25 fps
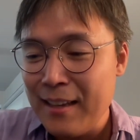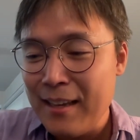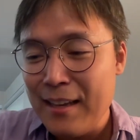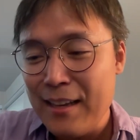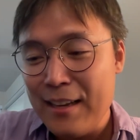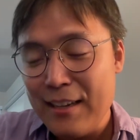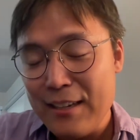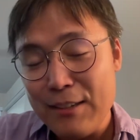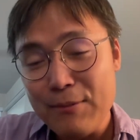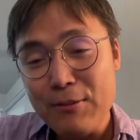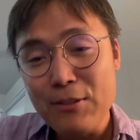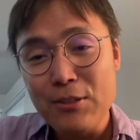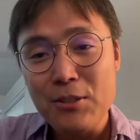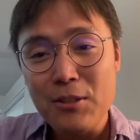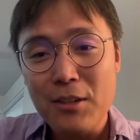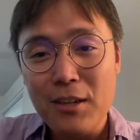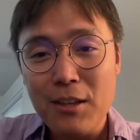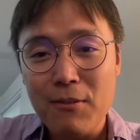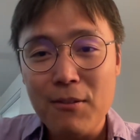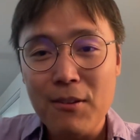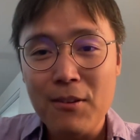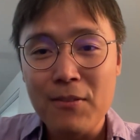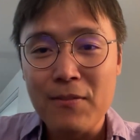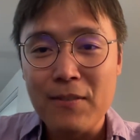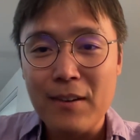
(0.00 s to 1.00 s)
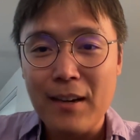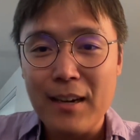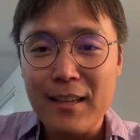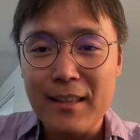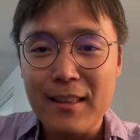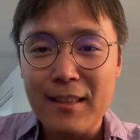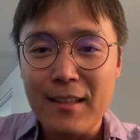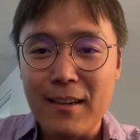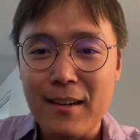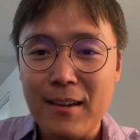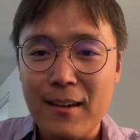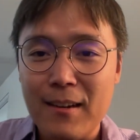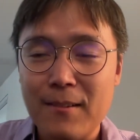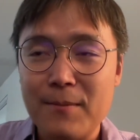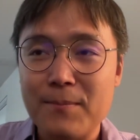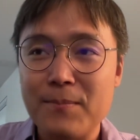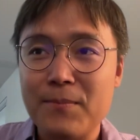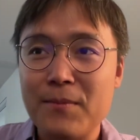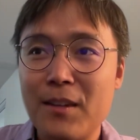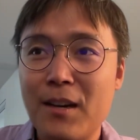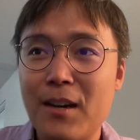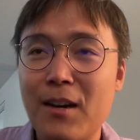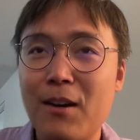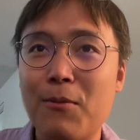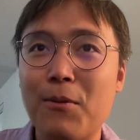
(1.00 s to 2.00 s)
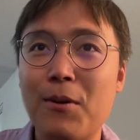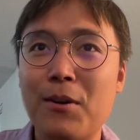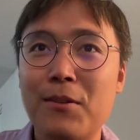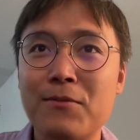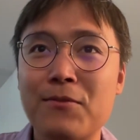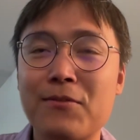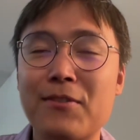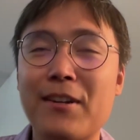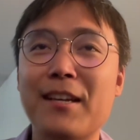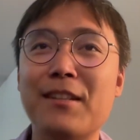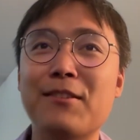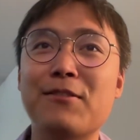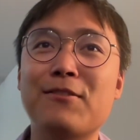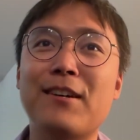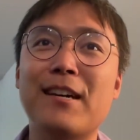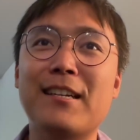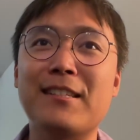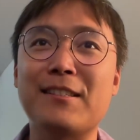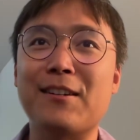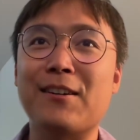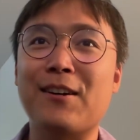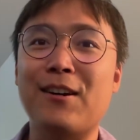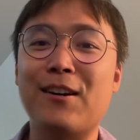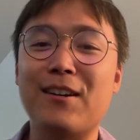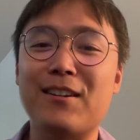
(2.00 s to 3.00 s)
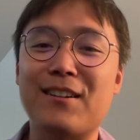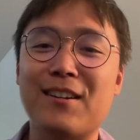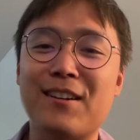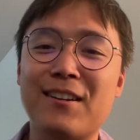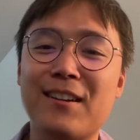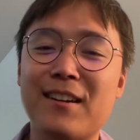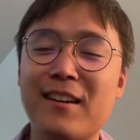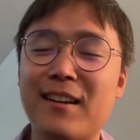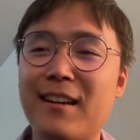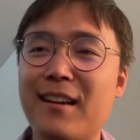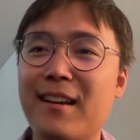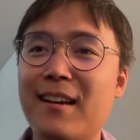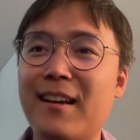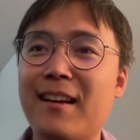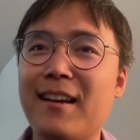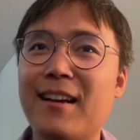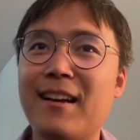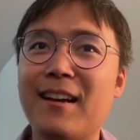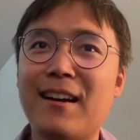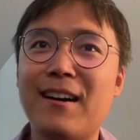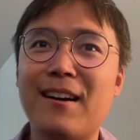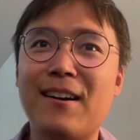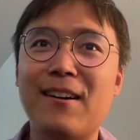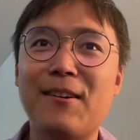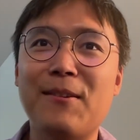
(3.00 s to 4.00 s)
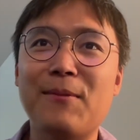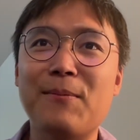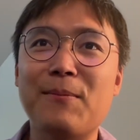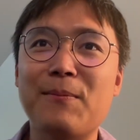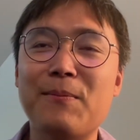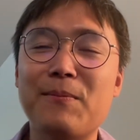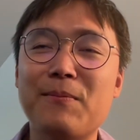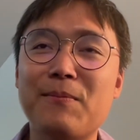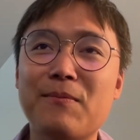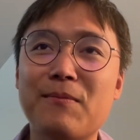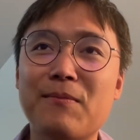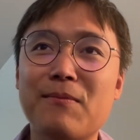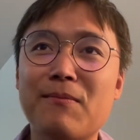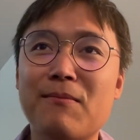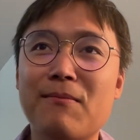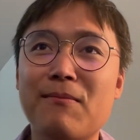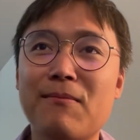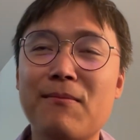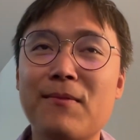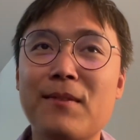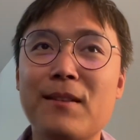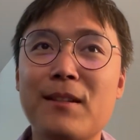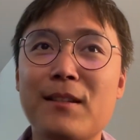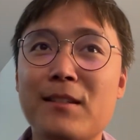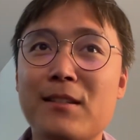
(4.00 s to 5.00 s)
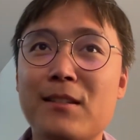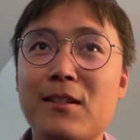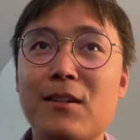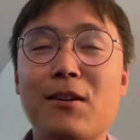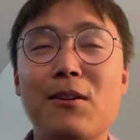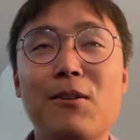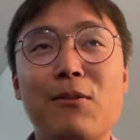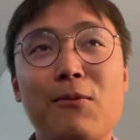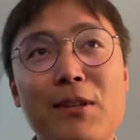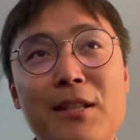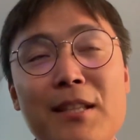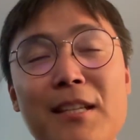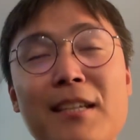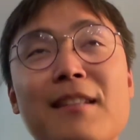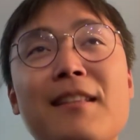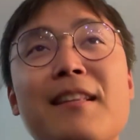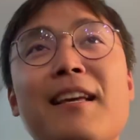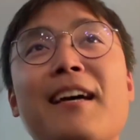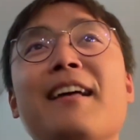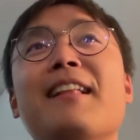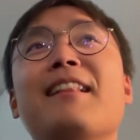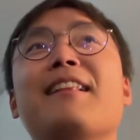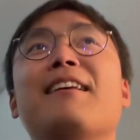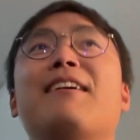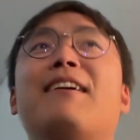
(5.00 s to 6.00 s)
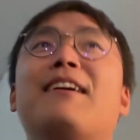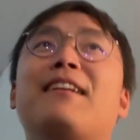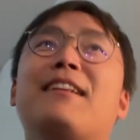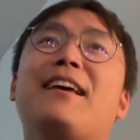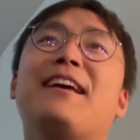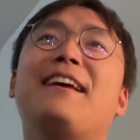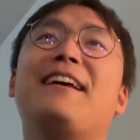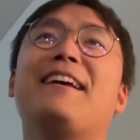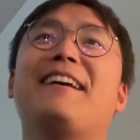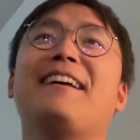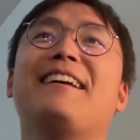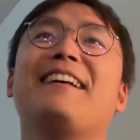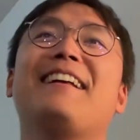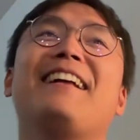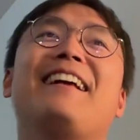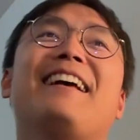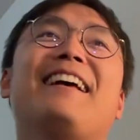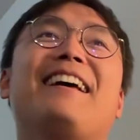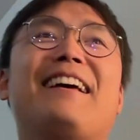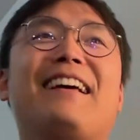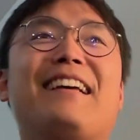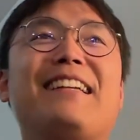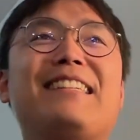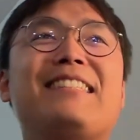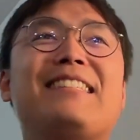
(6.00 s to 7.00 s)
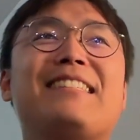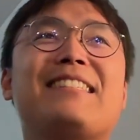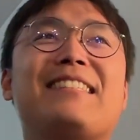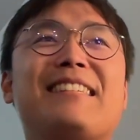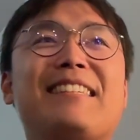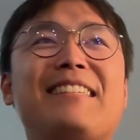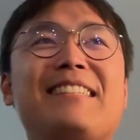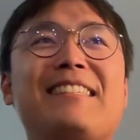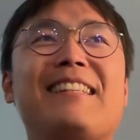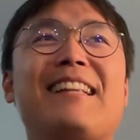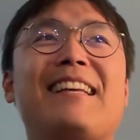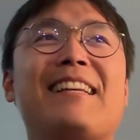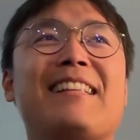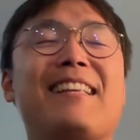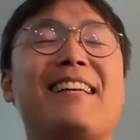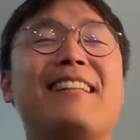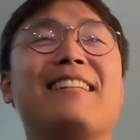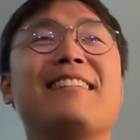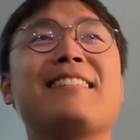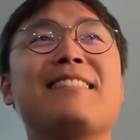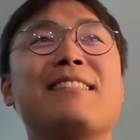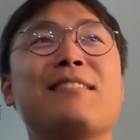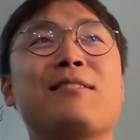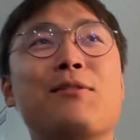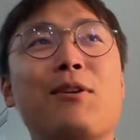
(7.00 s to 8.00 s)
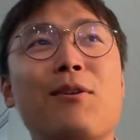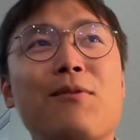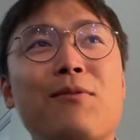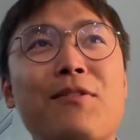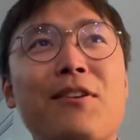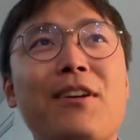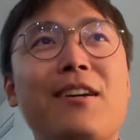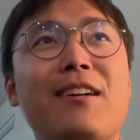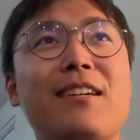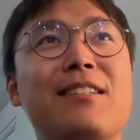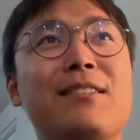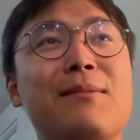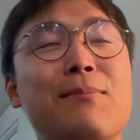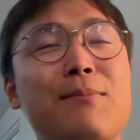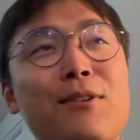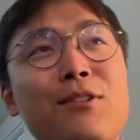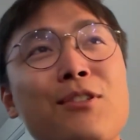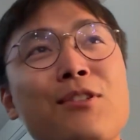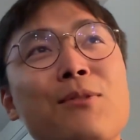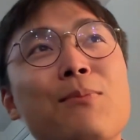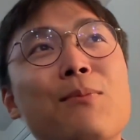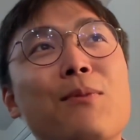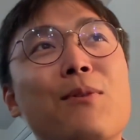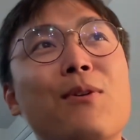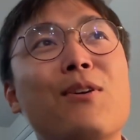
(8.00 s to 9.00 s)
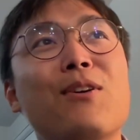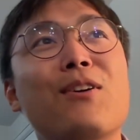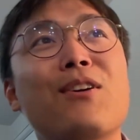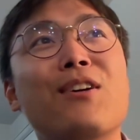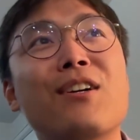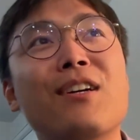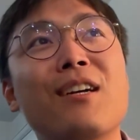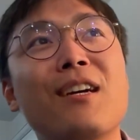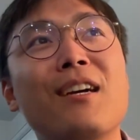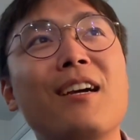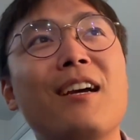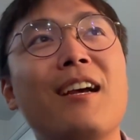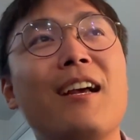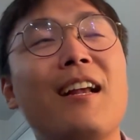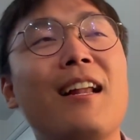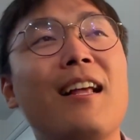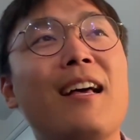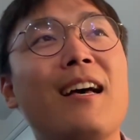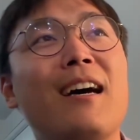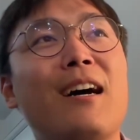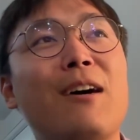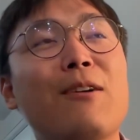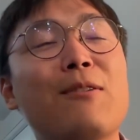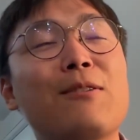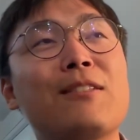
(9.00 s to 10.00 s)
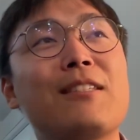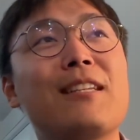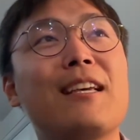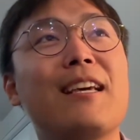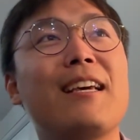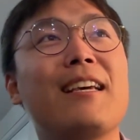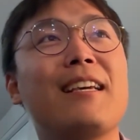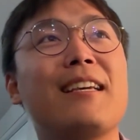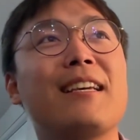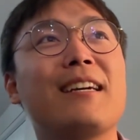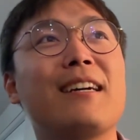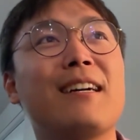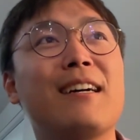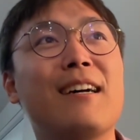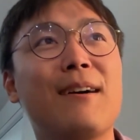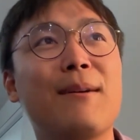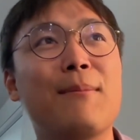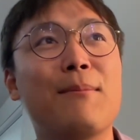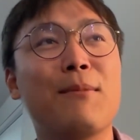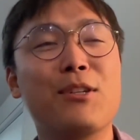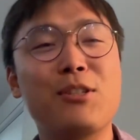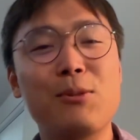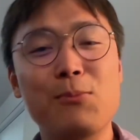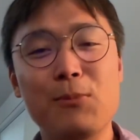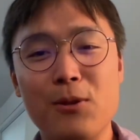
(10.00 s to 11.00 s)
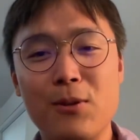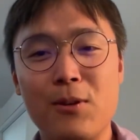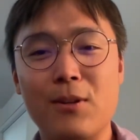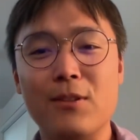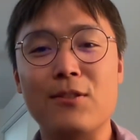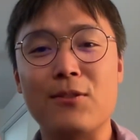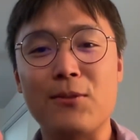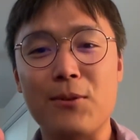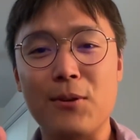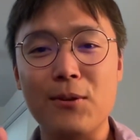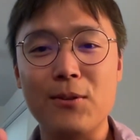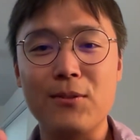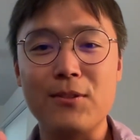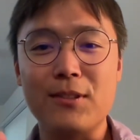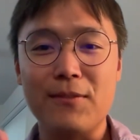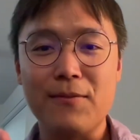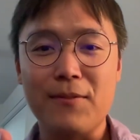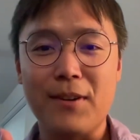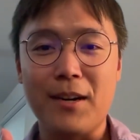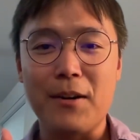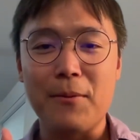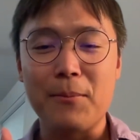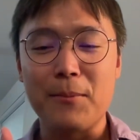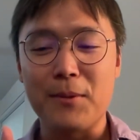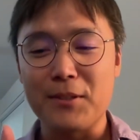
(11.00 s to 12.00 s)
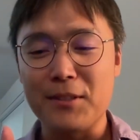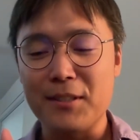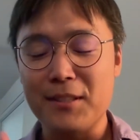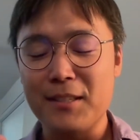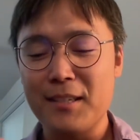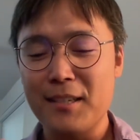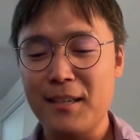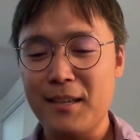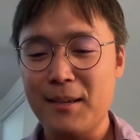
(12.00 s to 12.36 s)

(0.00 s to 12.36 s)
Eventually, we find one friend who has the cutter. Um, so we did that, and it's like that. It's software is much more, I would say, much more controlled environment.